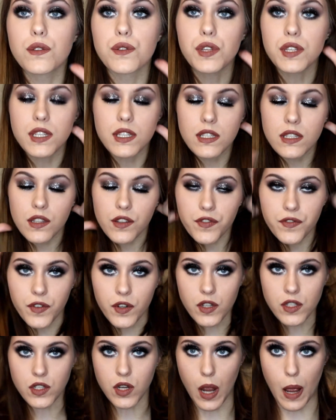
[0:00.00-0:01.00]
this is the
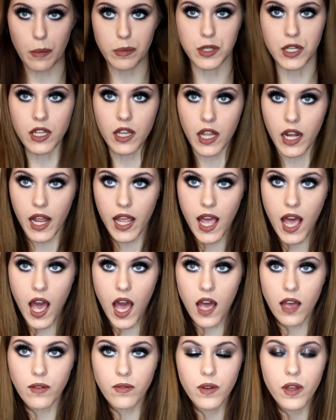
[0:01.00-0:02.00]
first option that I
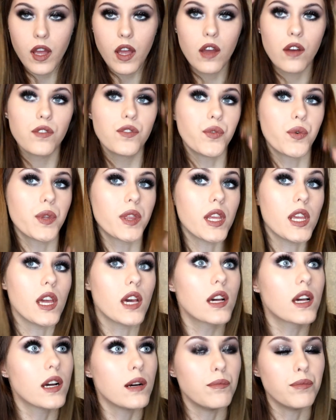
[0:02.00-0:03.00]
have for the
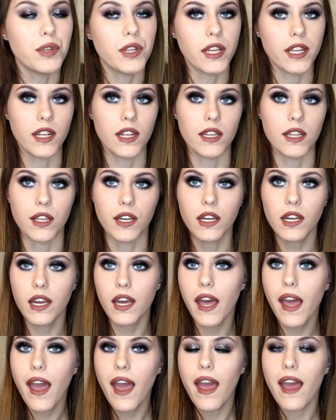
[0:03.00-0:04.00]
completed look,
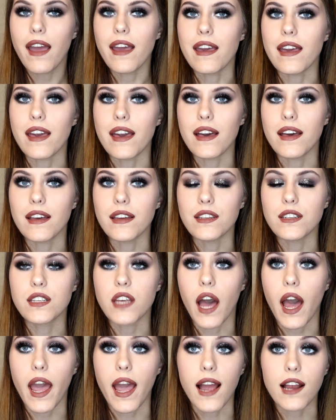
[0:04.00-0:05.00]
and
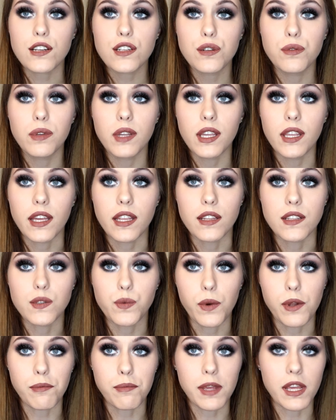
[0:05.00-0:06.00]
I actually really like this
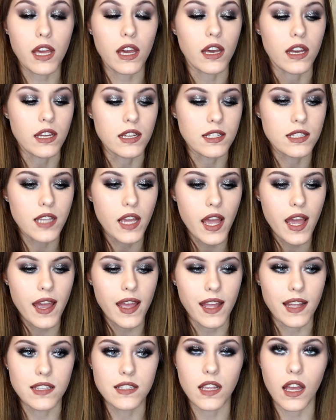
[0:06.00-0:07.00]
one because
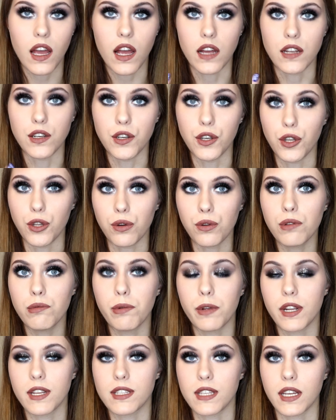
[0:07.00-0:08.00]
it's a nude,
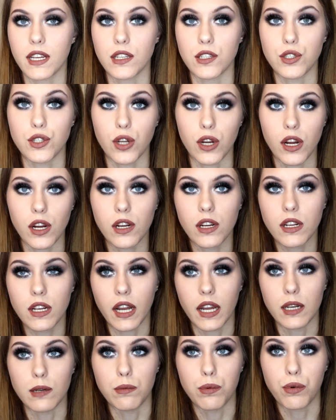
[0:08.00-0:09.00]
but it's like a dark
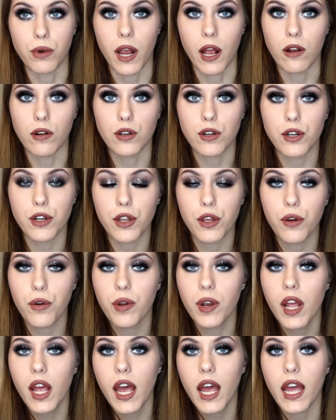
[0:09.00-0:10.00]
kind of browner
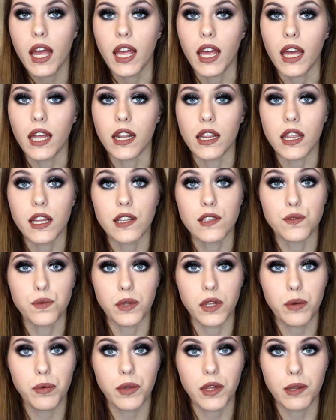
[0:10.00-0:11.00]
nude, and I think it's
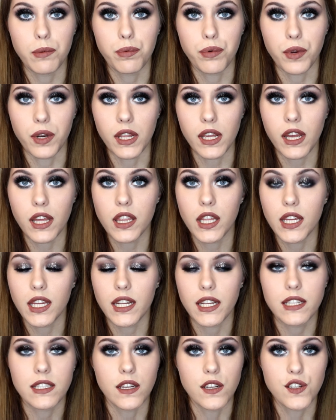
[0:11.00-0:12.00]
really, really pretty. I think it
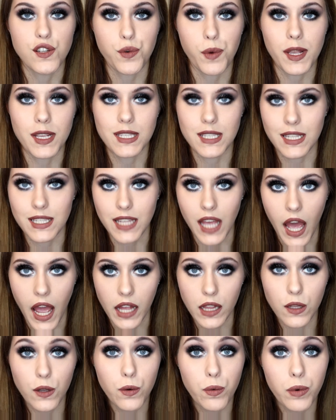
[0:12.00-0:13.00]
accentuates this eye
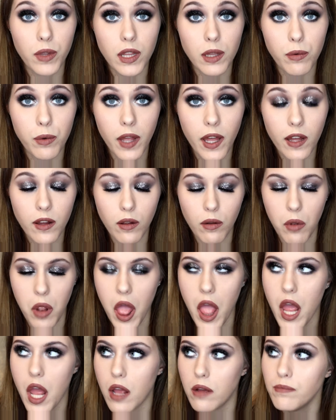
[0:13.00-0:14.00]
look really well with
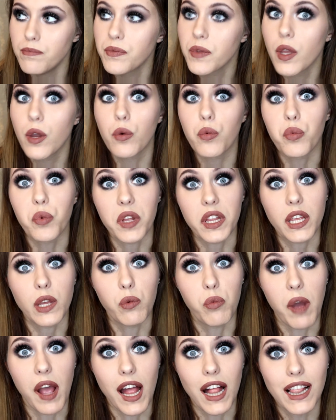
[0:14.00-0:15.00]
him really
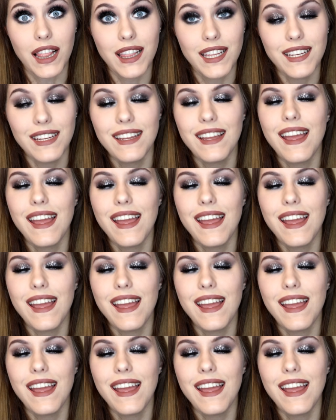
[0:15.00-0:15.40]
well.